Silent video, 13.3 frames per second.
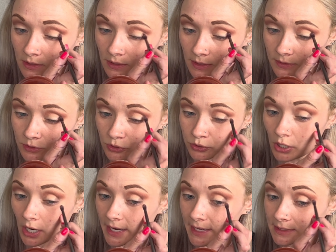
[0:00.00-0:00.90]
and
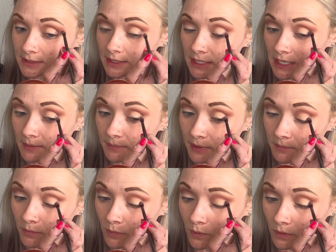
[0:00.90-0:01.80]
trying to keep it
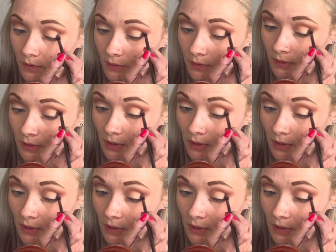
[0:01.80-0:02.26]
more